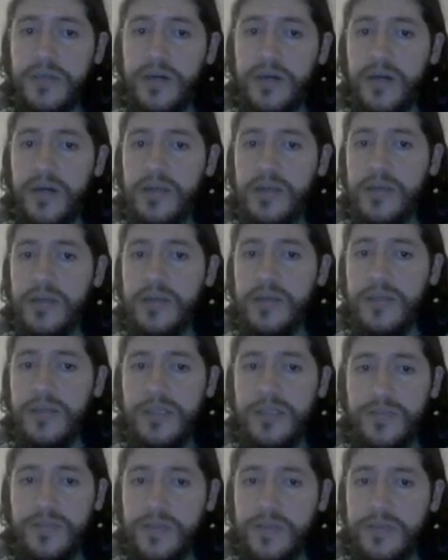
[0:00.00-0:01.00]
are
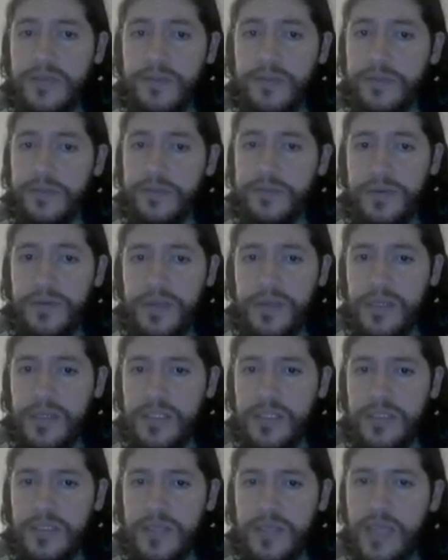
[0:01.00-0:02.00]
indispensable for
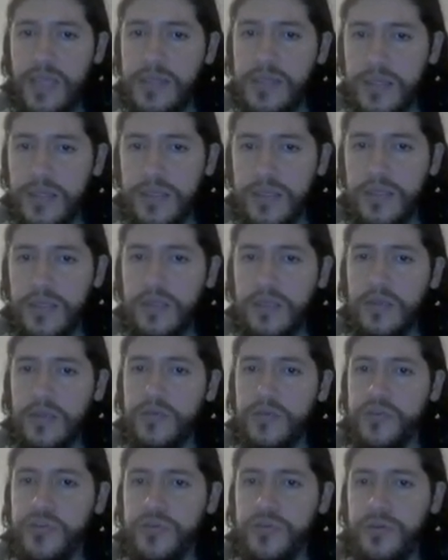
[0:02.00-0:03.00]
extending
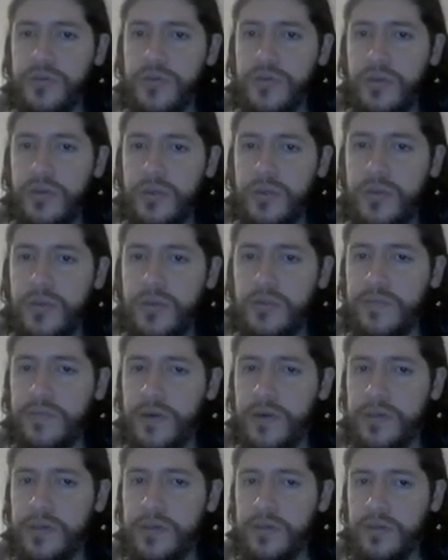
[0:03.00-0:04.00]
inclusion to
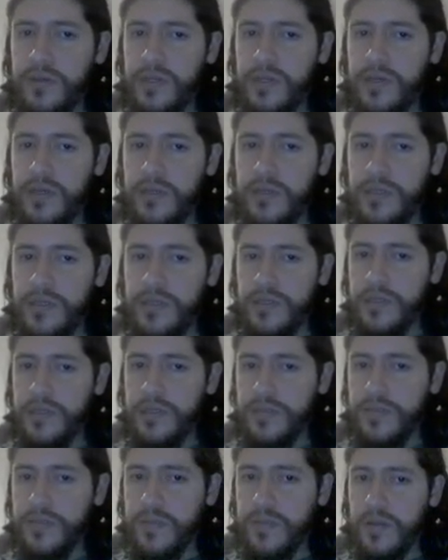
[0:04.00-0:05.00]
very young
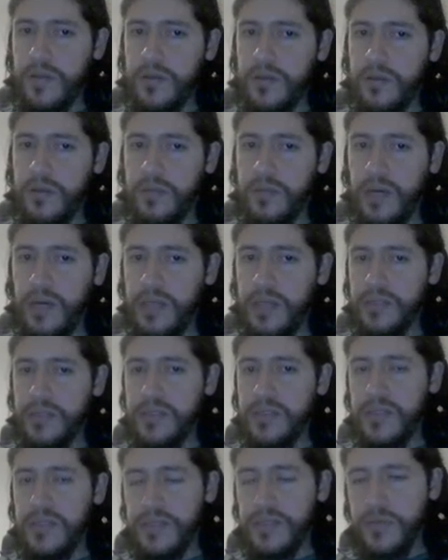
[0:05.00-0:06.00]
learners, while
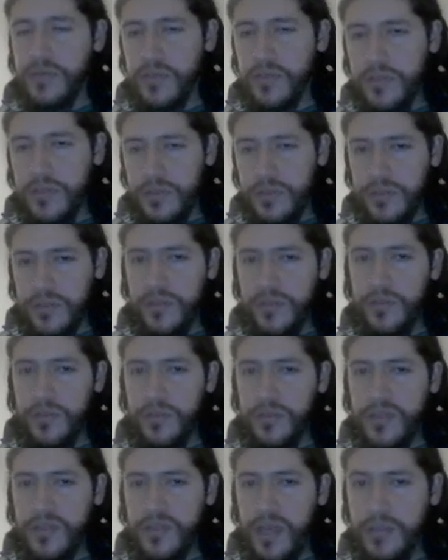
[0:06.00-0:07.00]

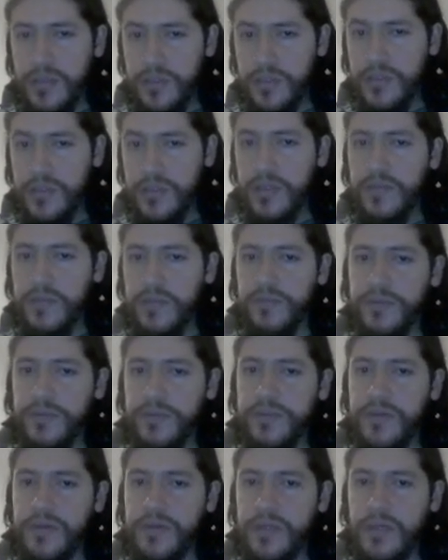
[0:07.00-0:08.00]
simultaneously
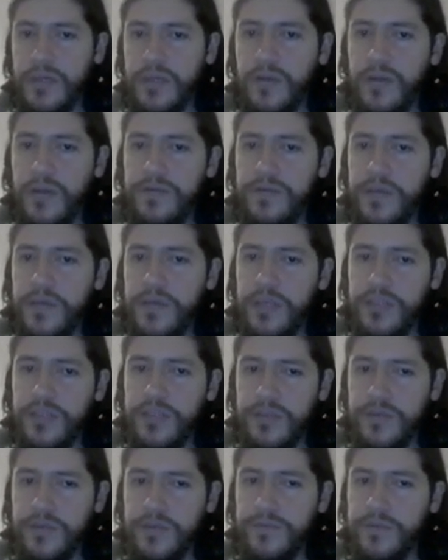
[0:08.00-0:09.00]
fostering the
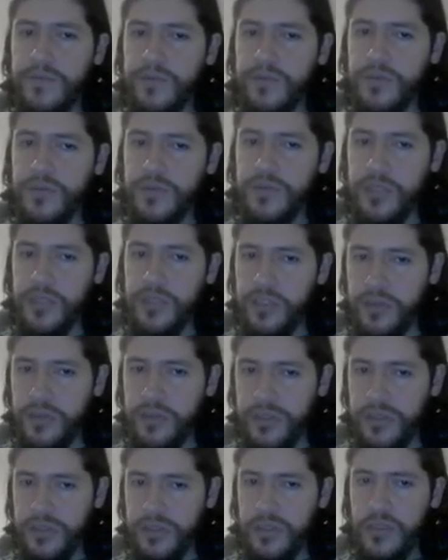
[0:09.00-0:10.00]
qualifications of future
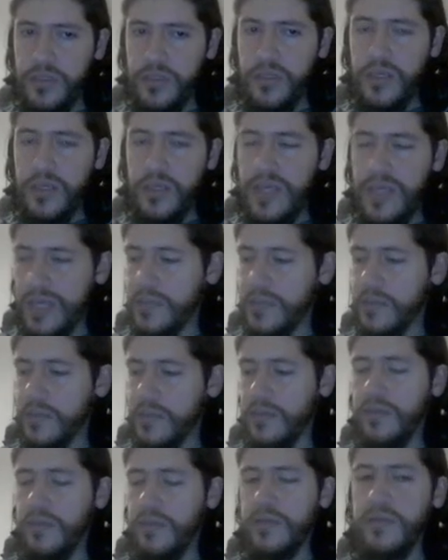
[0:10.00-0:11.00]
teachers and
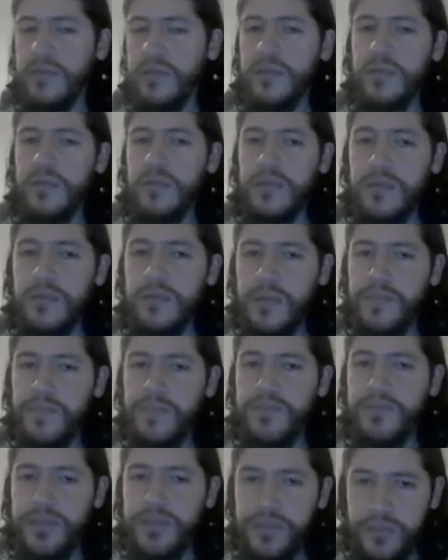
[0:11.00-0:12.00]
the
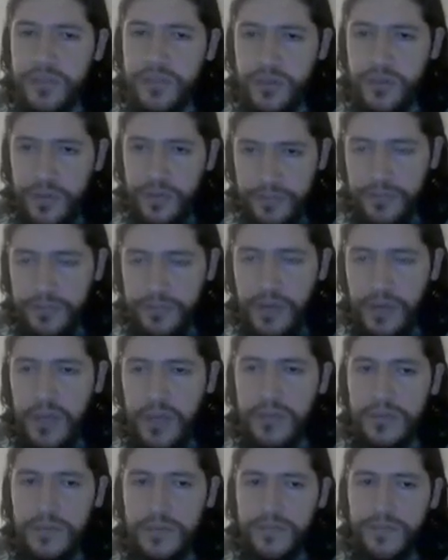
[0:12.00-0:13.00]
prestige of
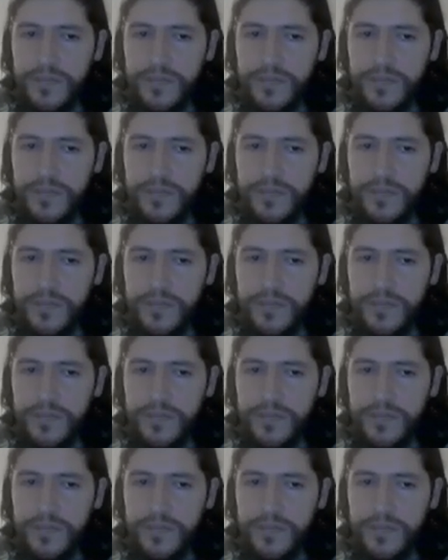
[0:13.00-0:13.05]
UNAT.